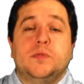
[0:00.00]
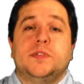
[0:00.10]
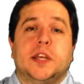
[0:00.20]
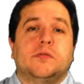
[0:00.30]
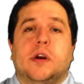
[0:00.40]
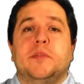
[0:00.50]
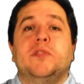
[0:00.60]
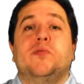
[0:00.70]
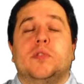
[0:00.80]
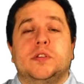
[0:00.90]
n-gram
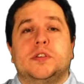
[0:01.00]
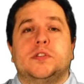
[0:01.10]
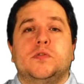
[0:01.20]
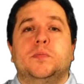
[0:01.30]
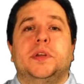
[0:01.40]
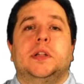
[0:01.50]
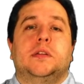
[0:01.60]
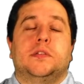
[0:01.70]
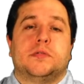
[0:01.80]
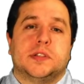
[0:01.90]
inference to build
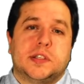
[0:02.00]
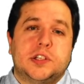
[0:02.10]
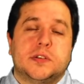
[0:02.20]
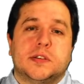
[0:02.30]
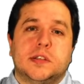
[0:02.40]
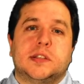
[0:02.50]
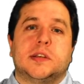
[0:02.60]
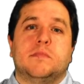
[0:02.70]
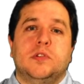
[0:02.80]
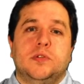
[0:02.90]
the transition
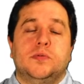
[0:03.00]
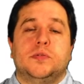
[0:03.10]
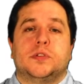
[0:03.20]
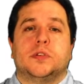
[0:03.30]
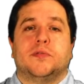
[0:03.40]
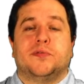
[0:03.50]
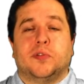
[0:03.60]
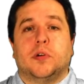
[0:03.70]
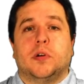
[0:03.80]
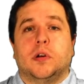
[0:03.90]
system used
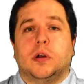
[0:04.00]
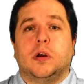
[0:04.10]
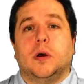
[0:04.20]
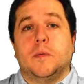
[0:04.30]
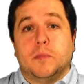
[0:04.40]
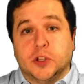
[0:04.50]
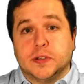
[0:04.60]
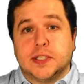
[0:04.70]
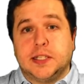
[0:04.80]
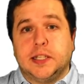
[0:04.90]
for model
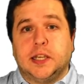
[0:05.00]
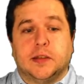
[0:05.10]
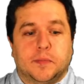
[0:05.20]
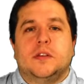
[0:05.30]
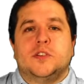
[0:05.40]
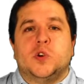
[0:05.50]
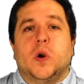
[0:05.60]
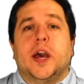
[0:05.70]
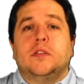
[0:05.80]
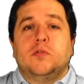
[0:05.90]
seeding. So
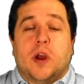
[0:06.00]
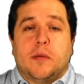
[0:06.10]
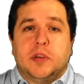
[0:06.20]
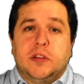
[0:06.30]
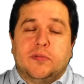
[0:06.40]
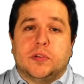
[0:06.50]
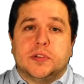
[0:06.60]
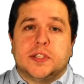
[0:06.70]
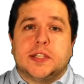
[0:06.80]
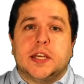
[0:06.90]
n-gram
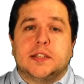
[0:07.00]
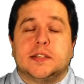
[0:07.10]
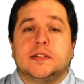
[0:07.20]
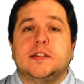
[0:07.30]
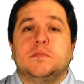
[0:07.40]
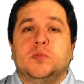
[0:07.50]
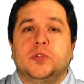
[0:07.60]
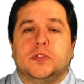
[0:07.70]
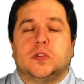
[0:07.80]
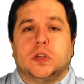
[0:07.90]
inference takes as
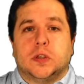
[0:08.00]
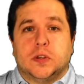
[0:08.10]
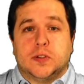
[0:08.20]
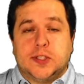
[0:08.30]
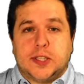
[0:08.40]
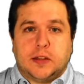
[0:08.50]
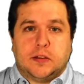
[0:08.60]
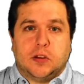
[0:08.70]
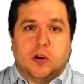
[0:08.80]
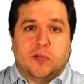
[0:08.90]
input a
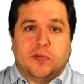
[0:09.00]
set of